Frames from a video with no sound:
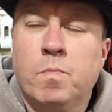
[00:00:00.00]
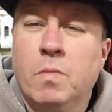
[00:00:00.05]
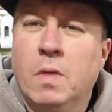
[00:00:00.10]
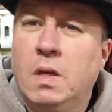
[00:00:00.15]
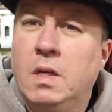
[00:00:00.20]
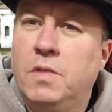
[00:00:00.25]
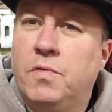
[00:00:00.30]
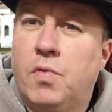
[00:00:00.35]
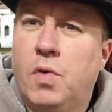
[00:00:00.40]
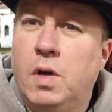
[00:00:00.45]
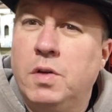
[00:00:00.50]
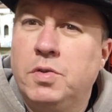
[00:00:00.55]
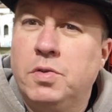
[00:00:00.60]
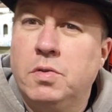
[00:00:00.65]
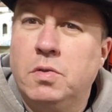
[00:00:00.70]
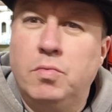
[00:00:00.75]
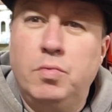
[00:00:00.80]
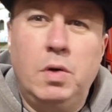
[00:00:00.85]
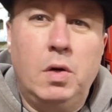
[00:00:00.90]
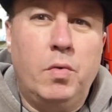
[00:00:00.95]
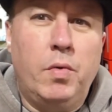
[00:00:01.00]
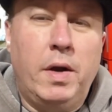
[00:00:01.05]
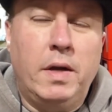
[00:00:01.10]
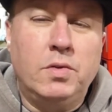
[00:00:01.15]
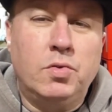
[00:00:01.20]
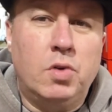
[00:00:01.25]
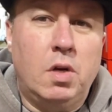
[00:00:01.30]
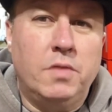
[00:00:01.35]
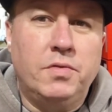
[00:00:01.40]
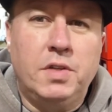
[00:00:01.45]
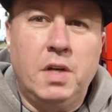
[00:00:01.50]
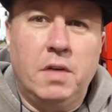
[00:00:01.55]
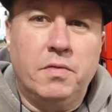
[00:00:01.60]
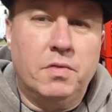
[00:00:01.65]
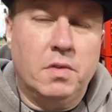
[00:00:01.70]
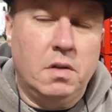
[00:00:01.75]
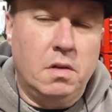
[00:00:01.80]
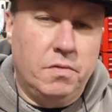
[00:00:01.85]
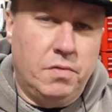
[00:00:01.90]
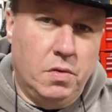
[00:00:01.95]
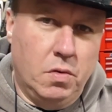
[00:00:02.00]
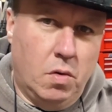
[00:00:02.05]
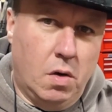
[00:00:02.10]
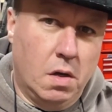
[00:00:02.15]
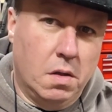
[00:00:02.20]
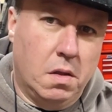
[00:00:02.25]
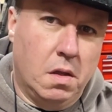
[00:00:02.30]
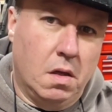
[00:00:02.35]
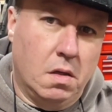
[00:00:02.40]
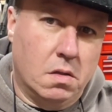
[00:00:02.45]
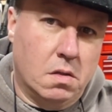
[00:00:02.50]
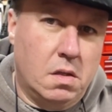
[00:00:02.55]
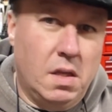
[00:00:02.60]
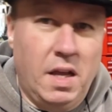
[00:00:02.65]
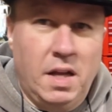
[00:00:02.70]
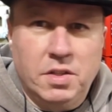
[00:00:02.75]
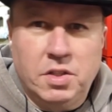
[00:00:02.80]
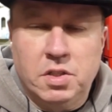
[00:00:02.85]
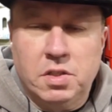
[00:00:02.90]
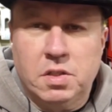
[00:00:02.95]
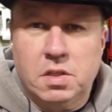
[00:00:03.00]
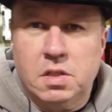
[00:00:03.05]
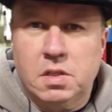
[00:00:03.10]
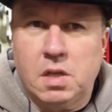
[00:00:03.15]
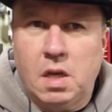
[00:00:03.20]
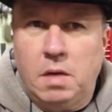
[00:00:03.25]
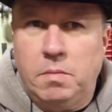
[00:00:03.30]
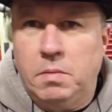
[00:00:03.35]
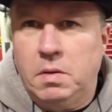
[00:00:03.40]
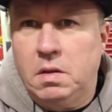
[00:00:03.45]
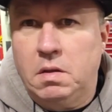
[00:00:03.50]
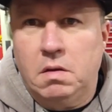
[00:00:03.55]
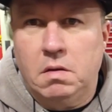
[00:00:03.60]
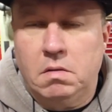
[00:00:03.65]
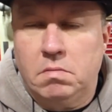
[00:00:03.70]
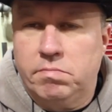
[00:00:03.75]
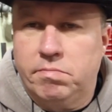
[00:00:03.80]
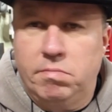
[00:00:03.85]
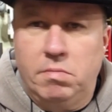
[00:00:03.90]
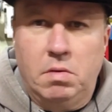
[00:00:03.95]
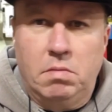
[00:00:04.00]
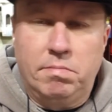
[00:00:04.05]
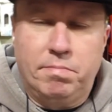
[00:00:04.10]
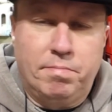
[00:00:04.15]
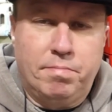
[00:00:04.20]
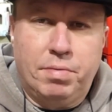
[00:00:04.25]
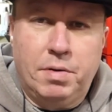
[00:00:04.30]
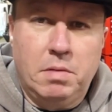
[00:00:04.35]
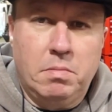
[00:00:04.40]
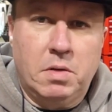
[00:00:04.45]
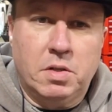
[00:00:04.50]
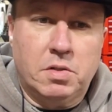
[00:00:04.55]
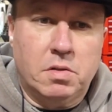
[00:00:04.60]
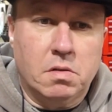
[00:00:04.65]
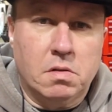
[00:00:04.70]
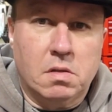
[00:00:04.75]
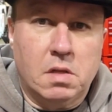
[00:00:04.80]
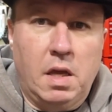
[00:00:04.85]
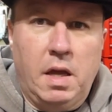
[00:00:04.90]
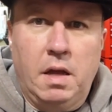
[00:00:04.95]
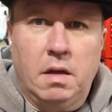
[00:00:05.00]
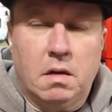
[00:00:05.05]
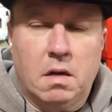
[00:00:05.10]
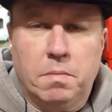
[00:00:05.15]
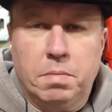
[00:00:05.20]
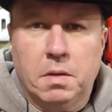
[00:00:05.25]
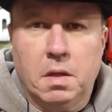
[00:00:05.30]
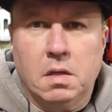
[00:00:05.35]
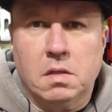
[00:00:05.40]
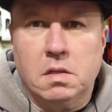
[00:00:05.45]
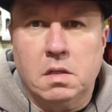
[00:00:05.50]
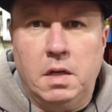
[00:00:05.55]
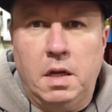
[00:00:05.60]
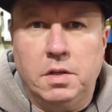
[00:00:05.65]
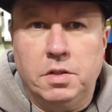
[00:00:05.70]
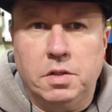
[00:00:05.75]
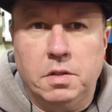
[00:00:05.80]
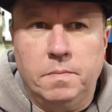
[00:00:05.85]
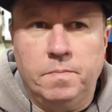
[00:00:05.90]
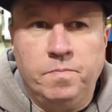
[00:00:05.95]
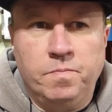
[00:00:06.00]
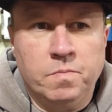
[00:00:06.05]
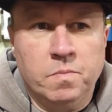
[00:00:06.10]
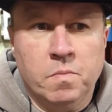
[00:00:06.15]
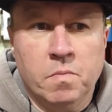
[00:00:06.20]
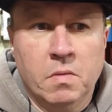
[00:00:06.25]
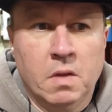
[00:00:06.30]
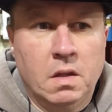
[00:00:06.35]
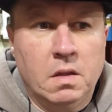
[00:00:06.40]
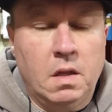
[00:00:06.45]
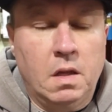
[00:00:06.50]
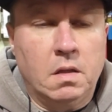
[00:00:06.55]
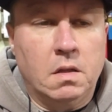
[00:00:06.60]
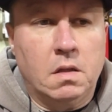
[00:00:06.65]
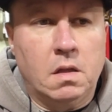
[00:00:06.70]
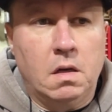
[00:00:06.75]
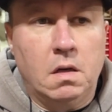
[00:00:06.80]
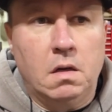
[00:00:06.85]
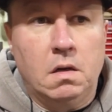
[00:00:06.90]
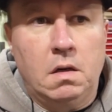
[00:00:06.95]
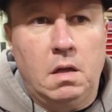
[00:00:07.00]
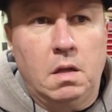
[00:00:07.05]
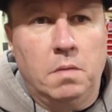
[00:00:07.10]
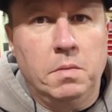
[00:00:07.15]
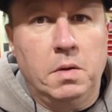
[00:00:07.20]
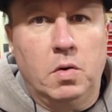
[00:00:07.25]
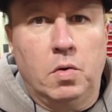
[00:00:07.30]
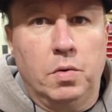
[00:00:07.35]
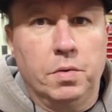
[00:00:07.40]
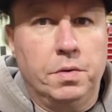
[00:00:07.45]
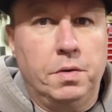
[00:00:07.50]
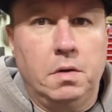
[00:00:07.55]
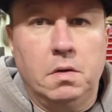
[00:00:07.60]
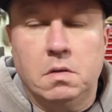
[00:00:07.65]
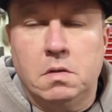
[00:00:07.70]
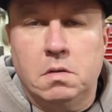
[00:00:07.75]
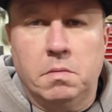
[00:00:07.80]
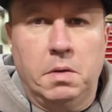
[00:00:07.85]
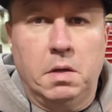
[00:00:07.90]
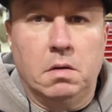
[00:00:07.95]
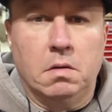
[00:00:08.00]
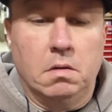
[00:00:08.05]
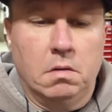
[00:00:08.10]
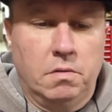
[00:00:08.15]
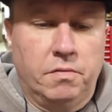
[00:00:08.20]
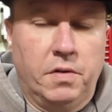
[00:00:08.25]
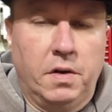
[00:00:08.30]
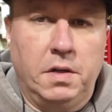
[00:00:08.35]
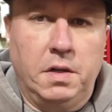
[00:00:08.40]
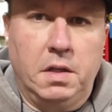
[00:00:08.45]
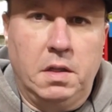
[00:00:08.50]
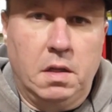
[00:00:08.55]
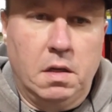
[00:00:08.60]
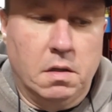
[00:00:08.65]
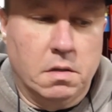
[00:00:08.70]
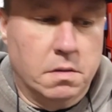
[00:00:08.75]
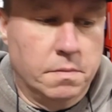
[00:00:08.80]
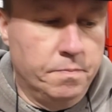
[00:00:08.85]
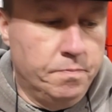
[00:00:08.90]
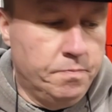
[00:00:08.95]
differential rear end drive shaft and a few odd things. The engine's the same, and pretty much there's a couple things in the engine. I think the helmet holder and some other little fine details.